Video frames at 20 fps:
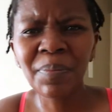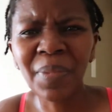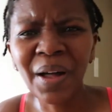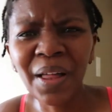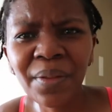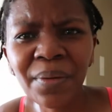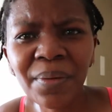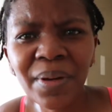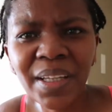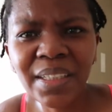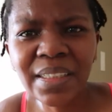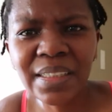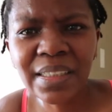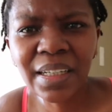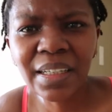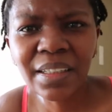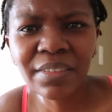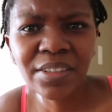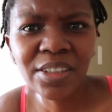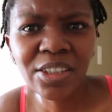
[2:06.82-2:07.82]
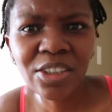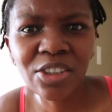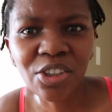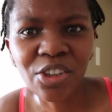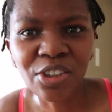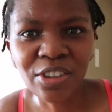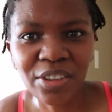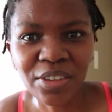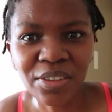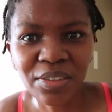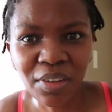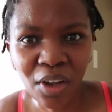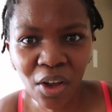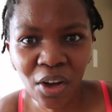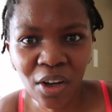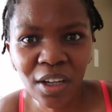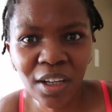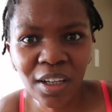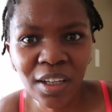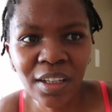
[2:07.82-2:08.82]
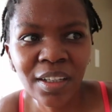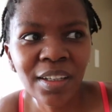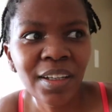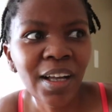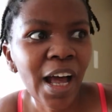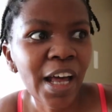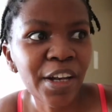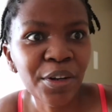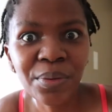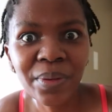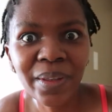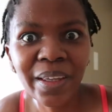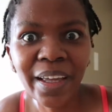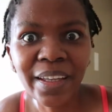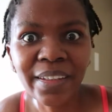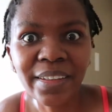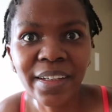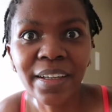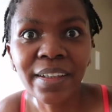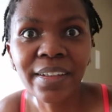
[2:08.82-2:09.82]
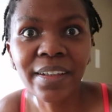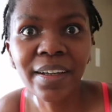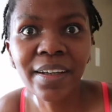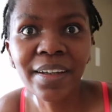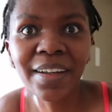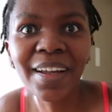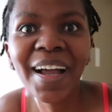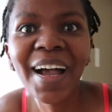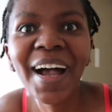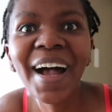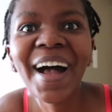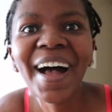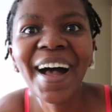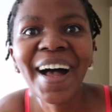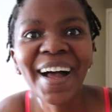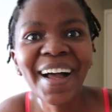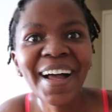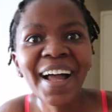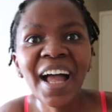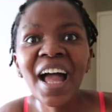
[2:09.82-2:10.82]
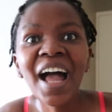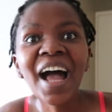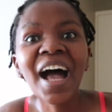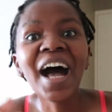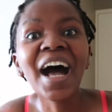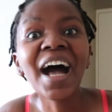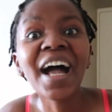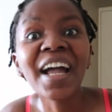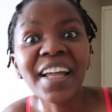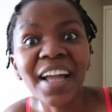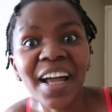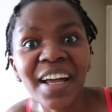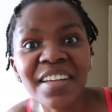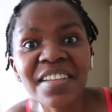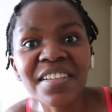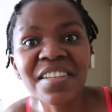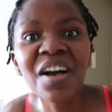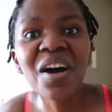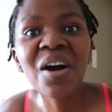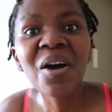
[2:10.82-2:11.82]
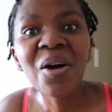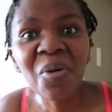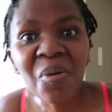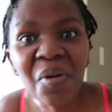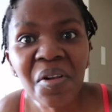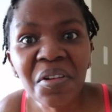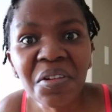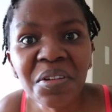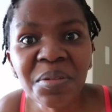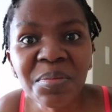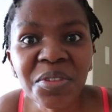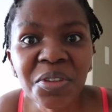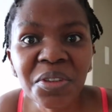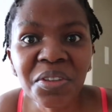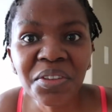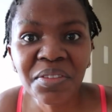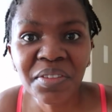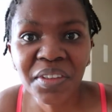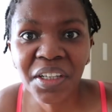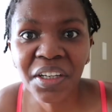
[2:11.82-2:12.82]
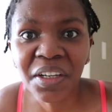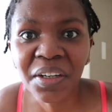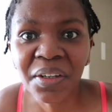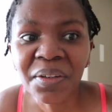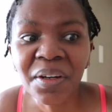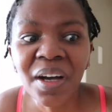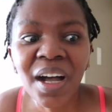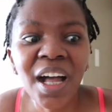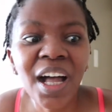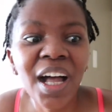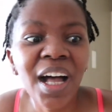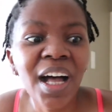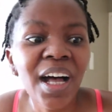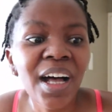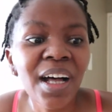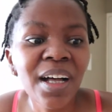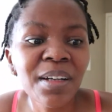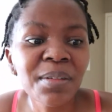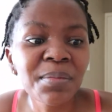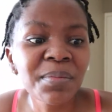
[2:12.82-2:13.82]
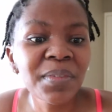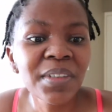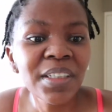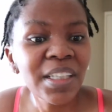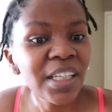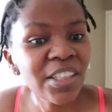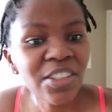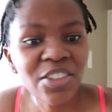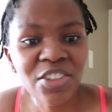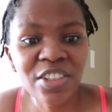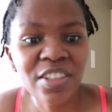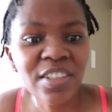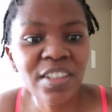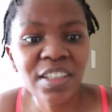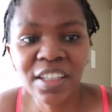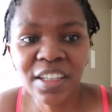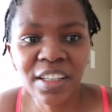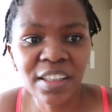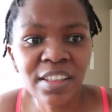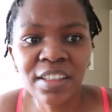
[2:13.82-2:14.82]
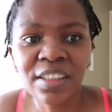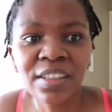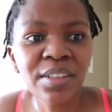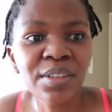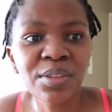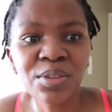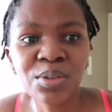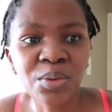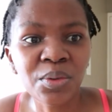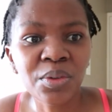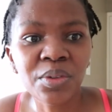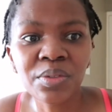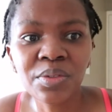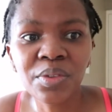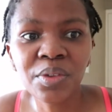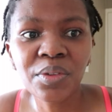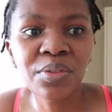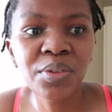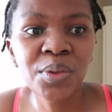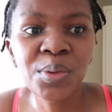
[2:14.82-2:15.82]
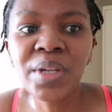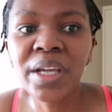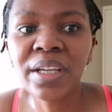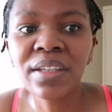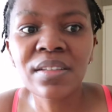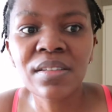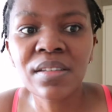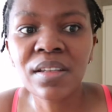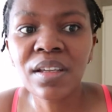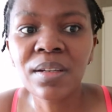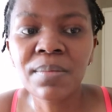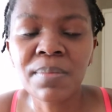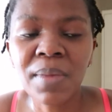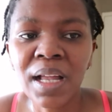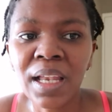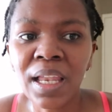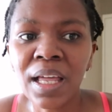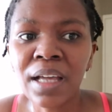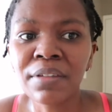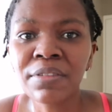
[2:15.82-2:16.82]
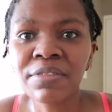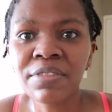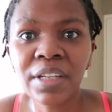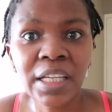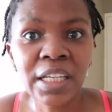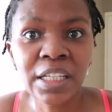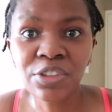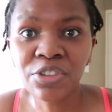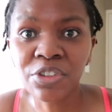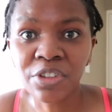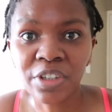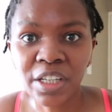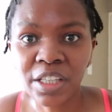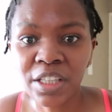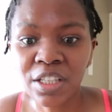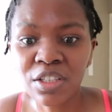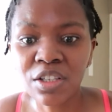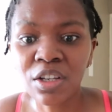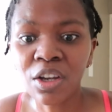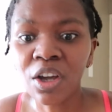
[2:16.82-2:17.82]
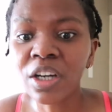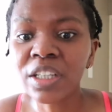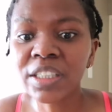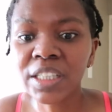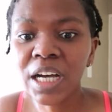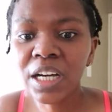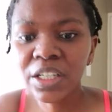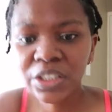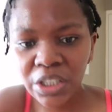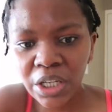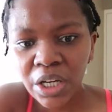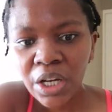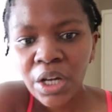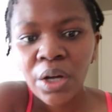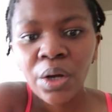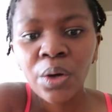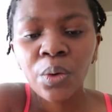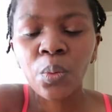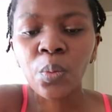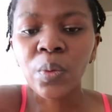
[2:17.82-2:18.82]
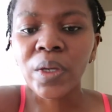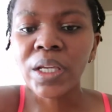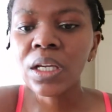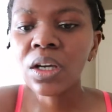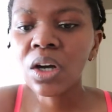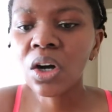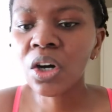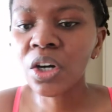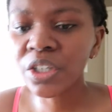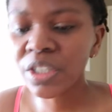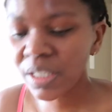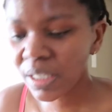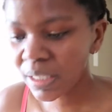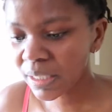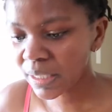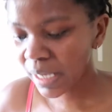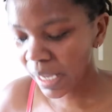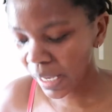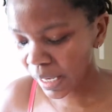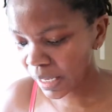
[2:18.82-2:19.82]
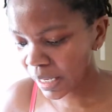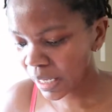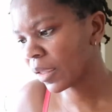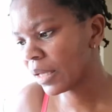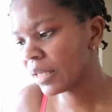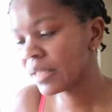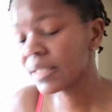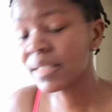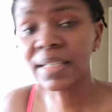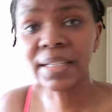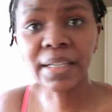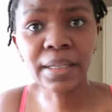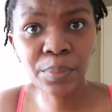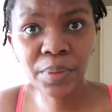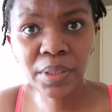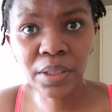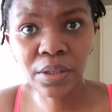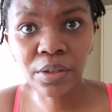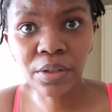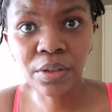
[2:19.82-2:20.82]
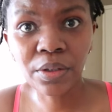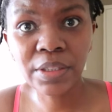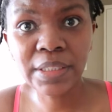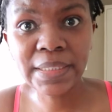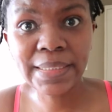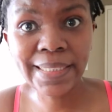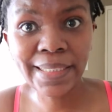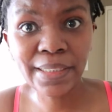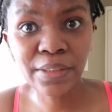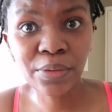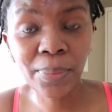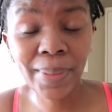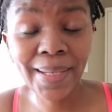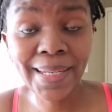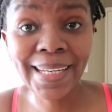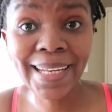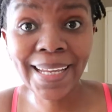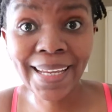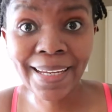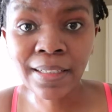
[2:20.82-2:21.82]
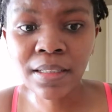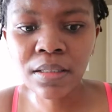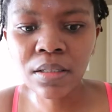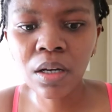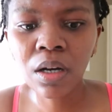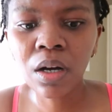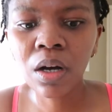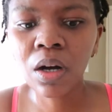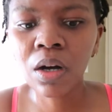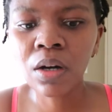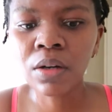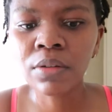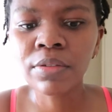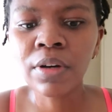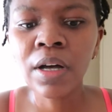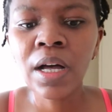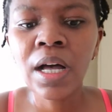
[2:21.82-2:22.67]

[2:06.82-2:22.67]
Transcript: By the way, did I even start this vlog? I don't think I did. Hi guys, welcome to a new video. It's just another sort of few days in my life during this lockdown. We are today we are in day 28 of